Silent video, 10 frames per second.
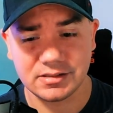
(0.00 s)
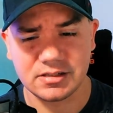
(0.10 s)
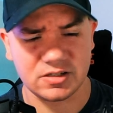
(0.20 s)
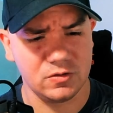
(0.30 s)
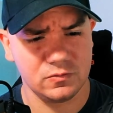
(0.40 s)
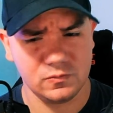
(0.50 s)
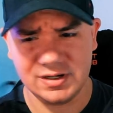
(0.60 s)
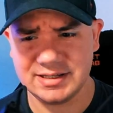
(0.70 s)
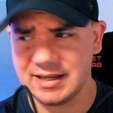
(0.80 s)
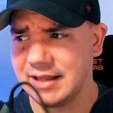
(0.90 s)
So
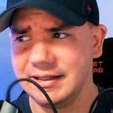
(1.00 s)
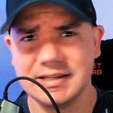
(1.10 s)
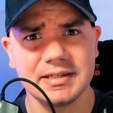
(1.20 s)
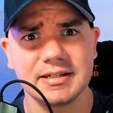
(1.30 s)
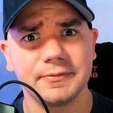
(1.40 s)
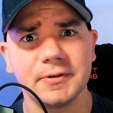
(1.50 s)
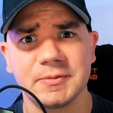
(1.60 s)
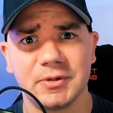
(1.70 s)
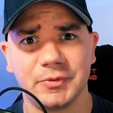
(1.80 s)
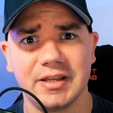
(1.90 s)
what exactly is the difference
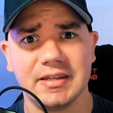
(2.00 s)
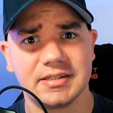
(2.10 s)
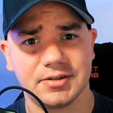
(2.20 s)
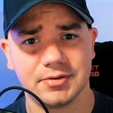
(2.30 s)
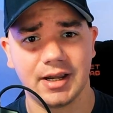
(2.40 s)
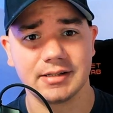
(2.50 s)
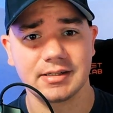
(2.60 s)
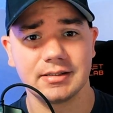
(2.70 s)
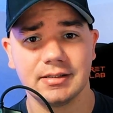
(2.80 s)
between these two guys?